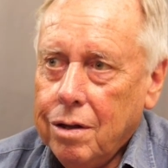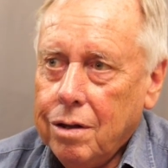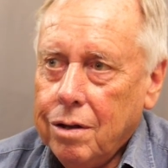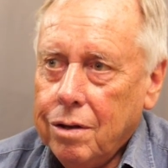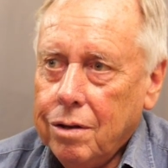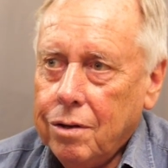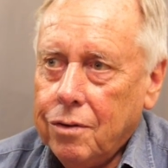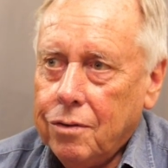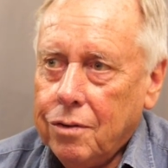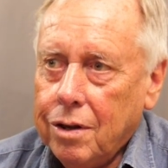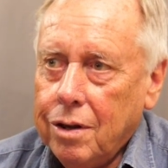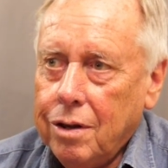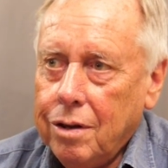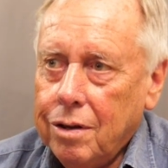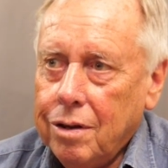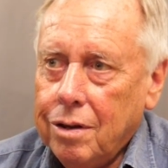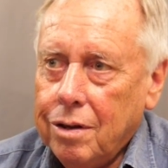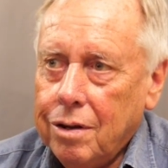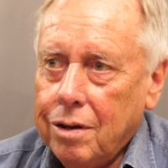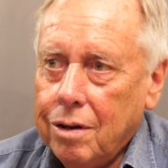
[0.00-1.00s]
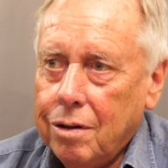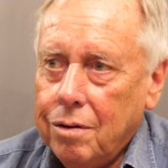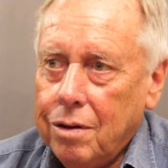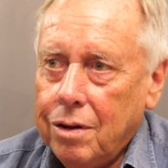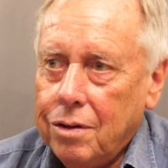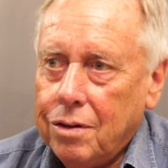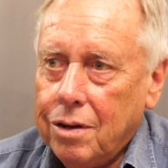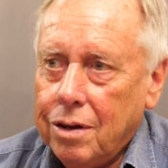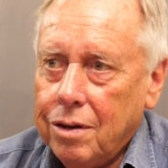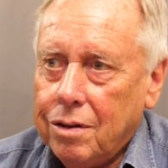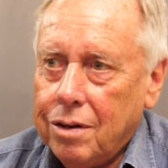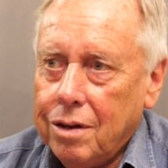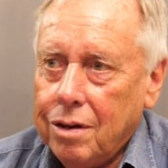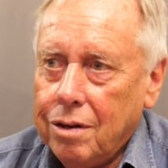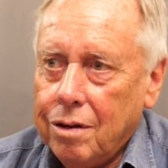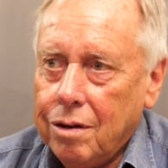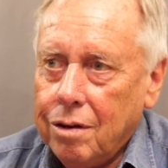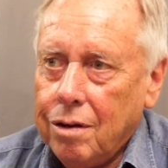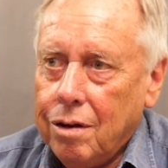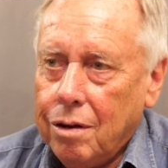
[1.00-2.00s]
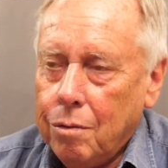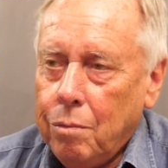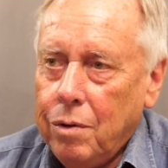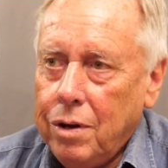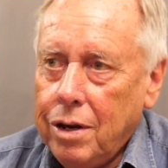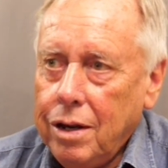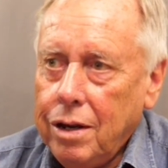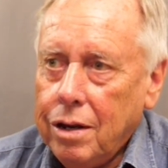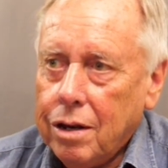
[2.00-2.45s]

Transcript: to say, we need